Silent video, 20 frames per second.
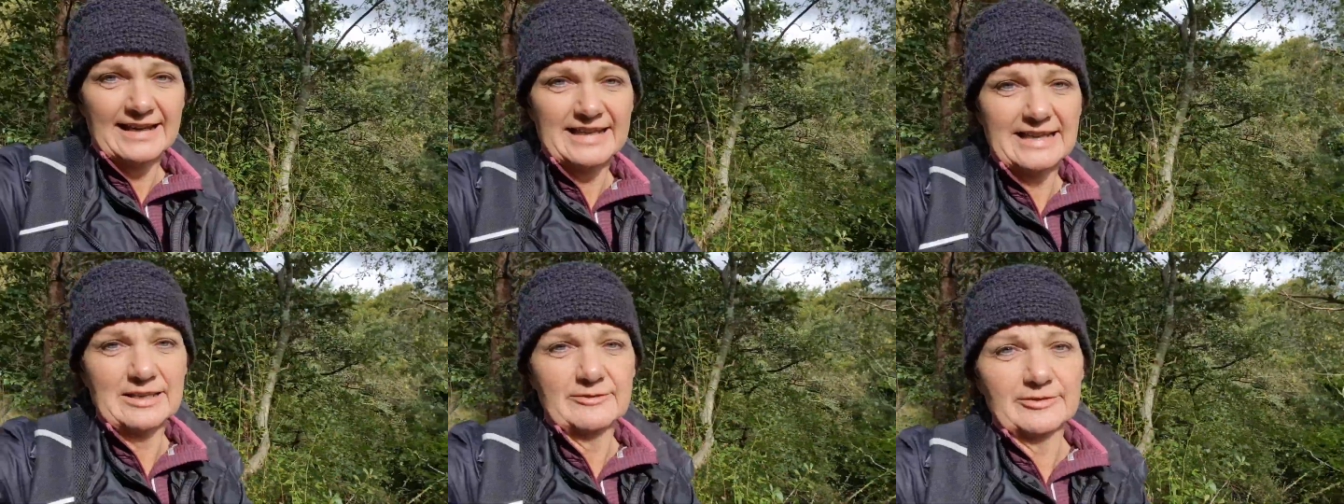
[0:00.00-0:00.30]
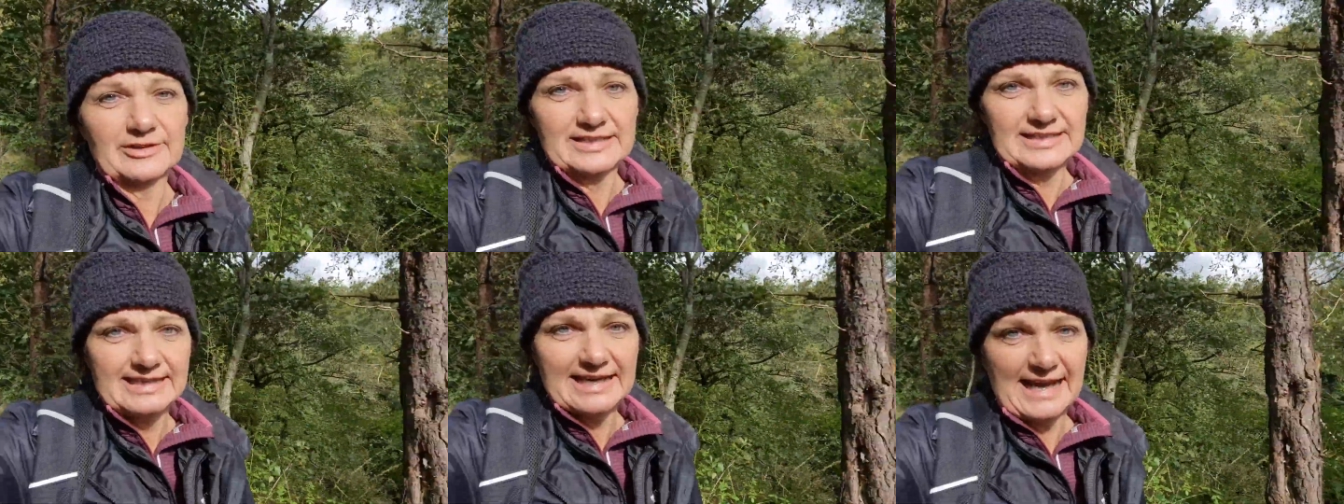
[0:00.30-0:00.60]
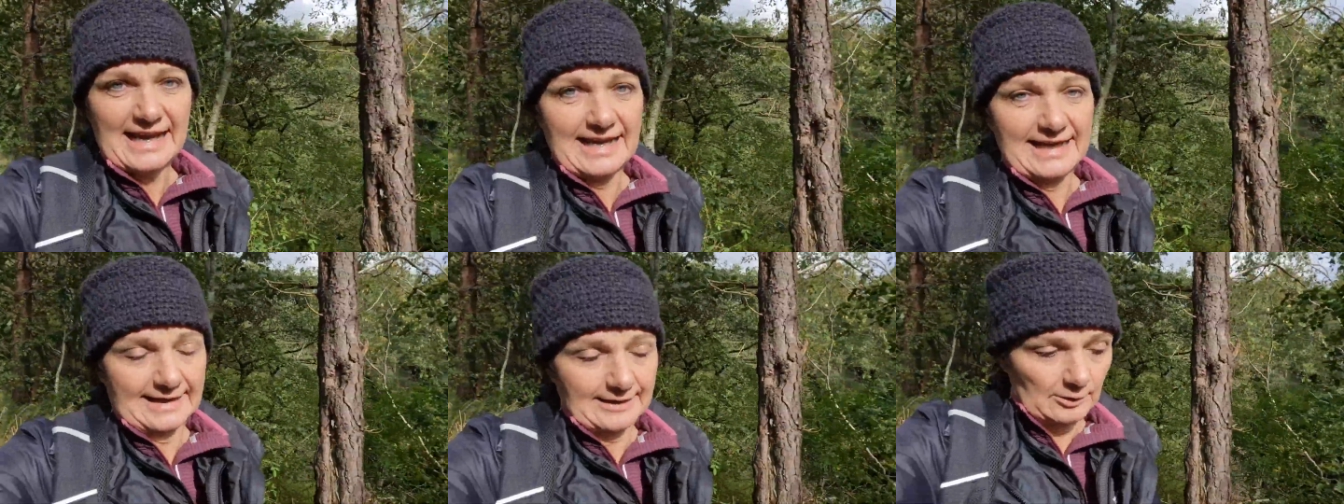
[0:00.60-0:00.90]
And even
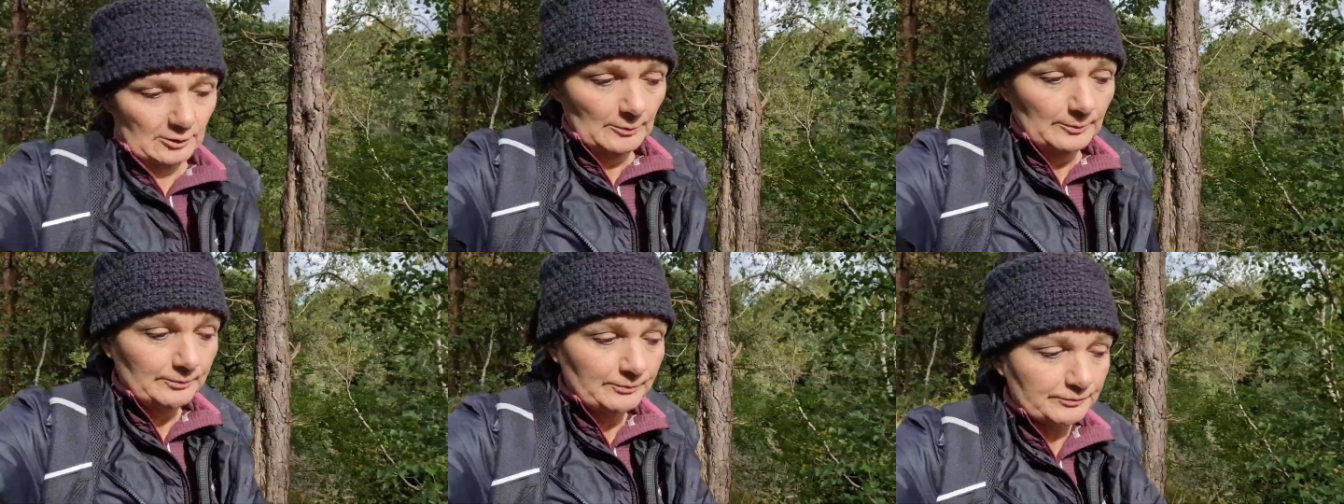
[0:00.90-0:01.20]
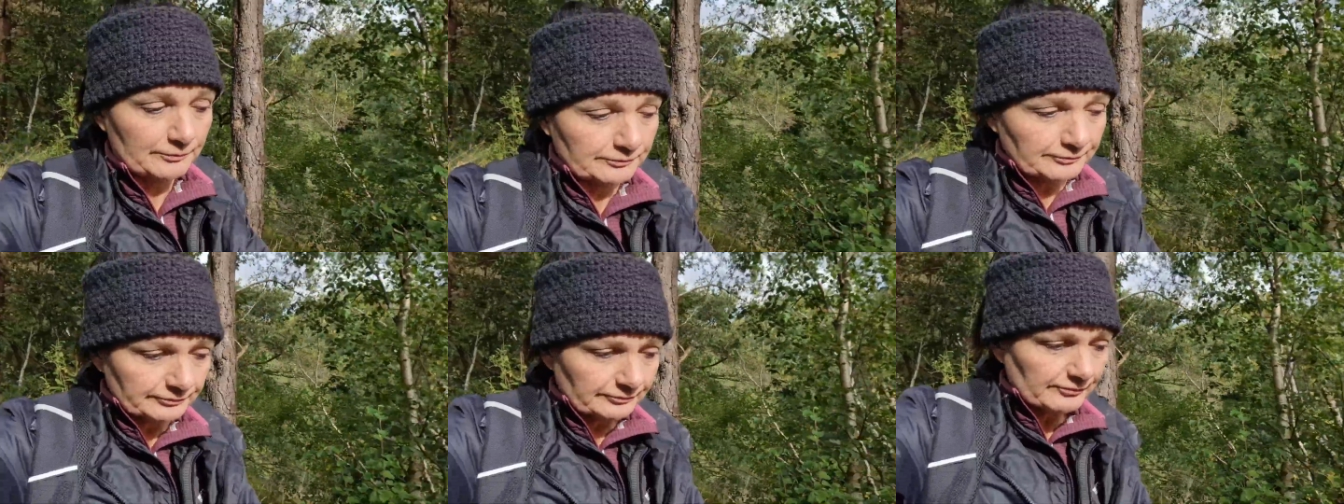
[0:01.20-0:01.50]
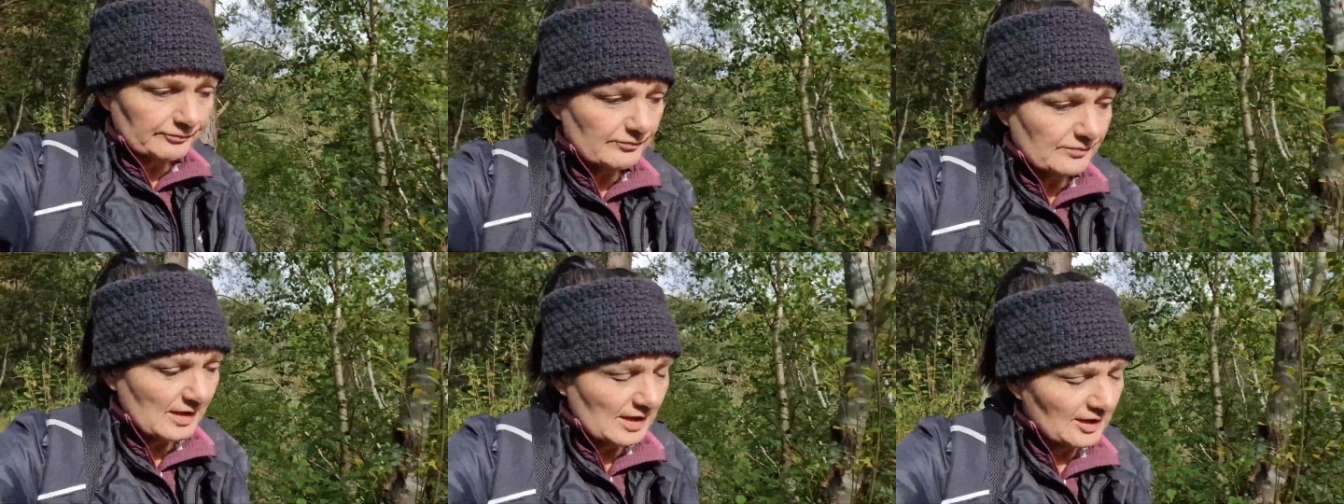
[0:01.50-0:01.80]
now,
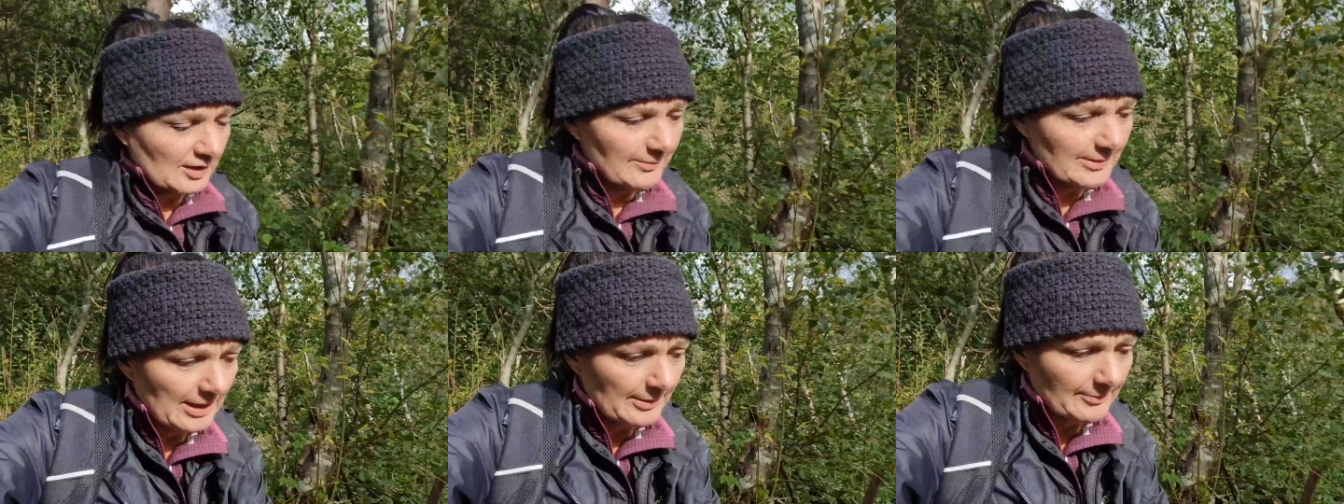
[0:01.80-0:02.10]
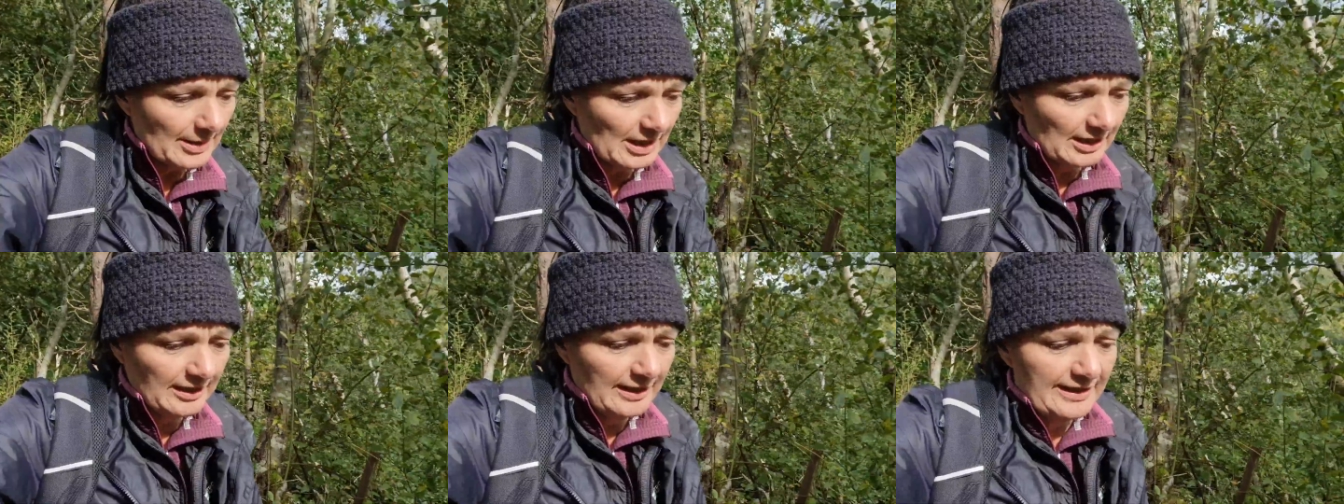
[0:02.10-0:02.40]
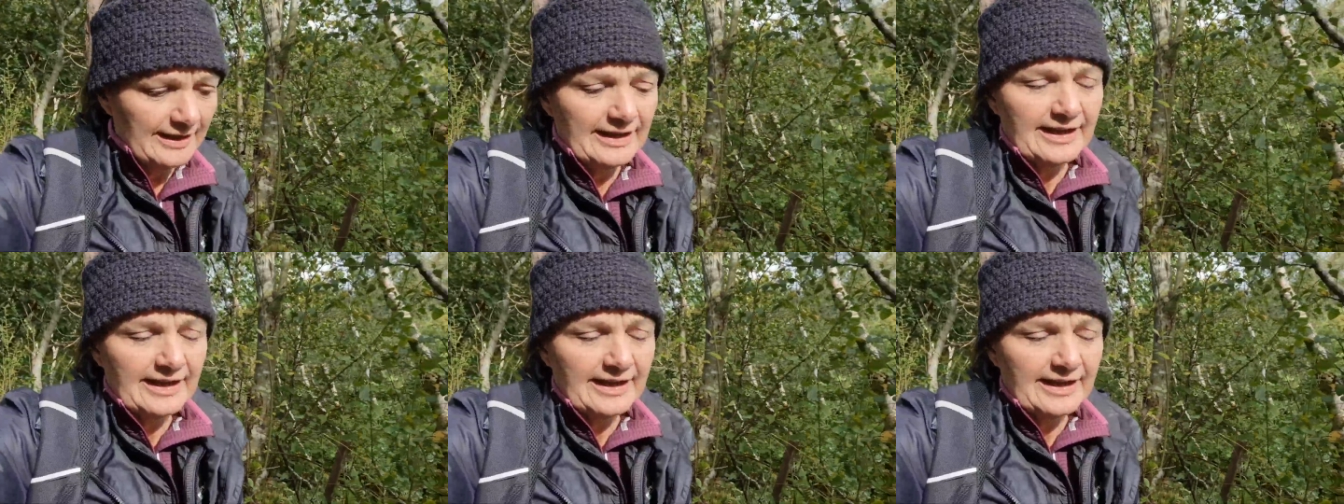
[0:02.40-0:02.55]
come here Mom,